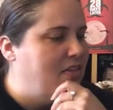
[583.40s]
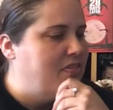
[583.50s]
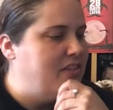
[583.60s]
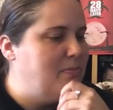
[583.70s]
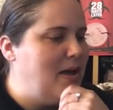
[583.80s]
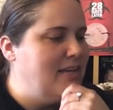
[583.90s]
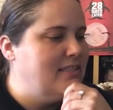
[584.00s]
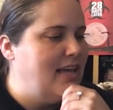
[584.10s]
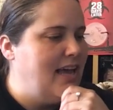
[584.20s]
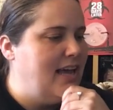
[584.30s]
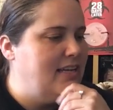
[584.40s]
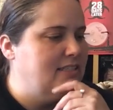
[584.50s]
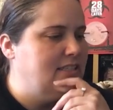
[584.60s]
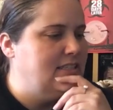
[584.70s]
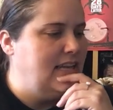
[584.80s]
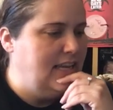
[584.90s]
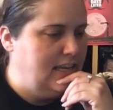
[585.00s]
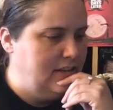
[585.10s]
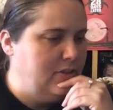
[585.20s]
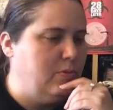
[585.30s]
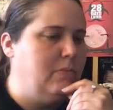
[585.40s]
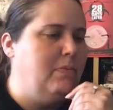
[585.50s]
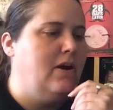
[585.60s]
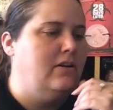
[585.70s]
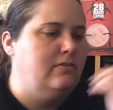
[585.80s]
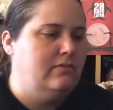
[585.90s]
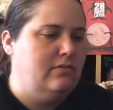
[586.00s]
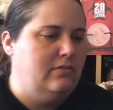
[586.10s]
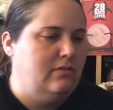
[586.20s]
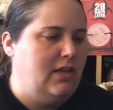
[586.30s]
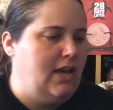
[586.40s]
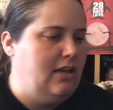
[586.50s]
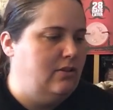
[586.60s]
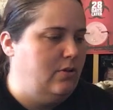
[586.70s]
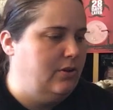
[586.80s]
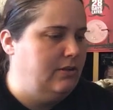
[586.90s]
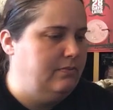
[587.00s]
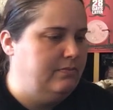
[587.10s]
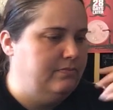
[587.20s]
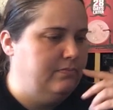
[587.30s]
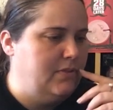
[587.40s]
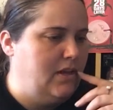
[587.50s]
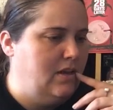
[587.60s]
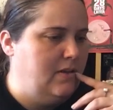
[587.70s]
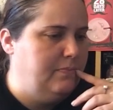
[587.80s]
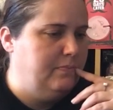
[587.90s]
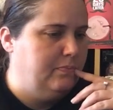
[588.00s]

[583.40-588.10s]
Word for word: This box has the second and three part, yeah, Logan, uh-huh.